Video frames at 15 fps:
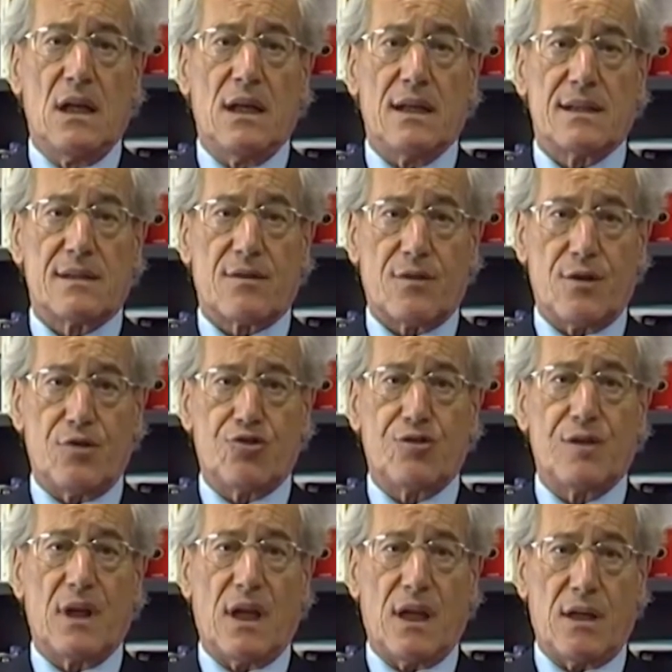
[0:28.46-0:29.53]
has
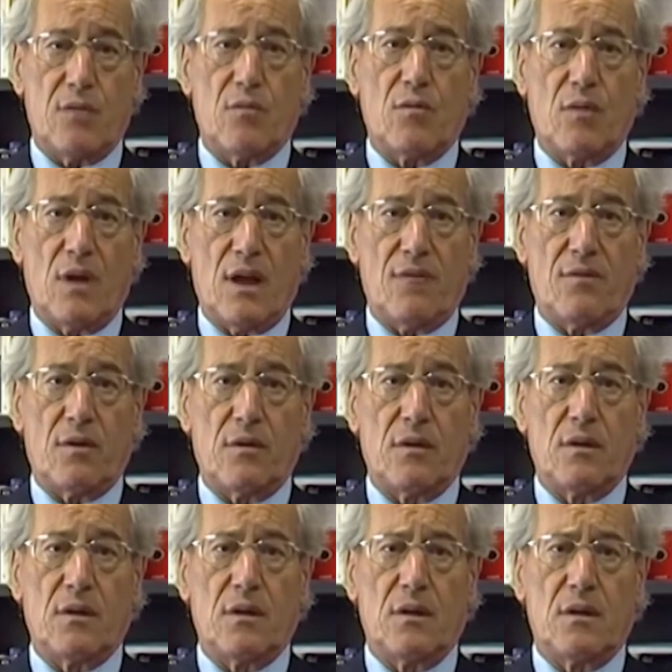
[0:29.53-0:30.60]
reached a new level.
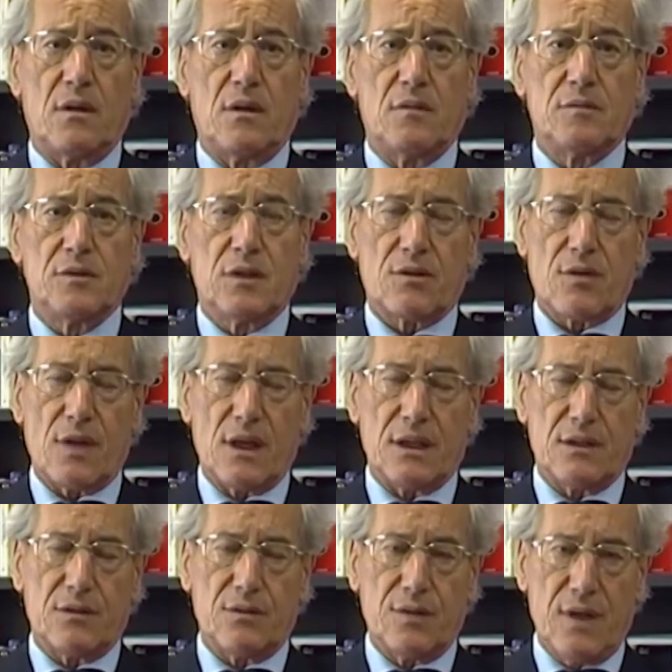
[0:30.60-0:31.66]
Not
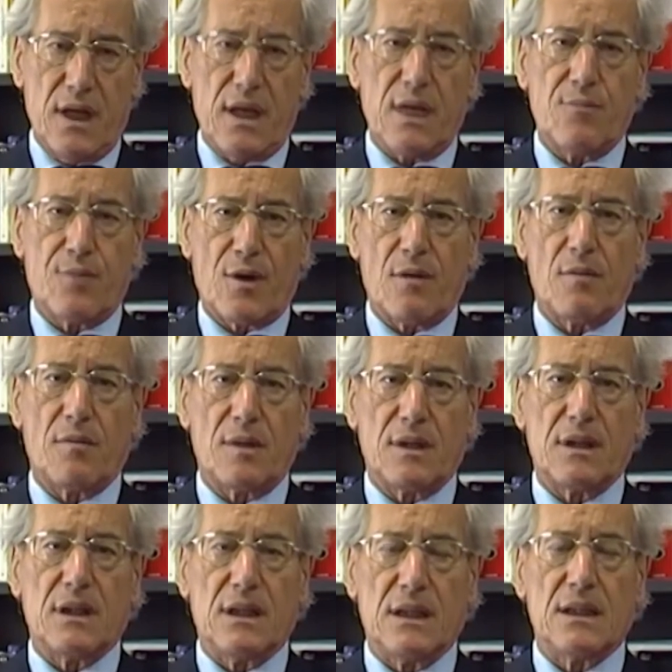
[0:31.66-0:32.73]
really today,
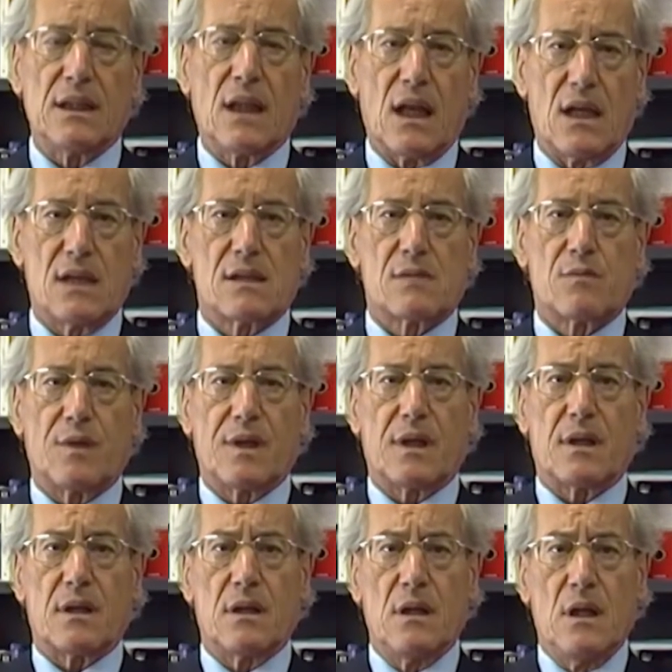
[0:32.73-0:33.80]
probably in the last
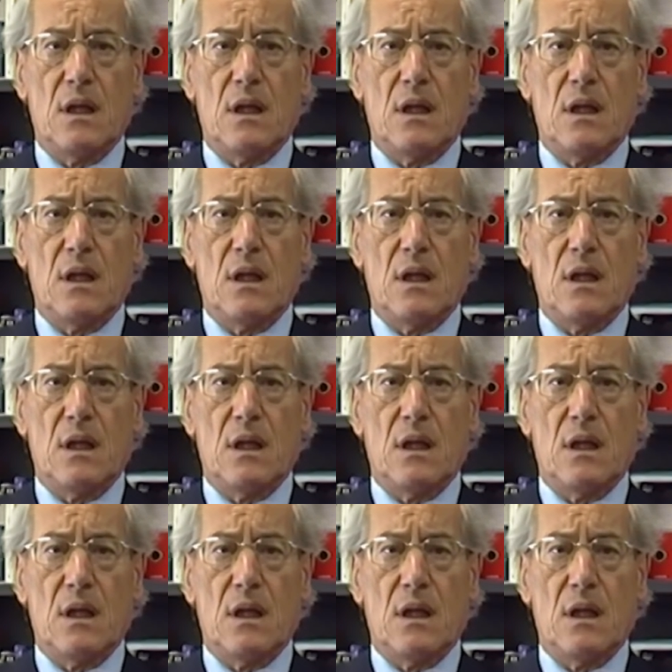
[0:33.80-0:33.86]
week.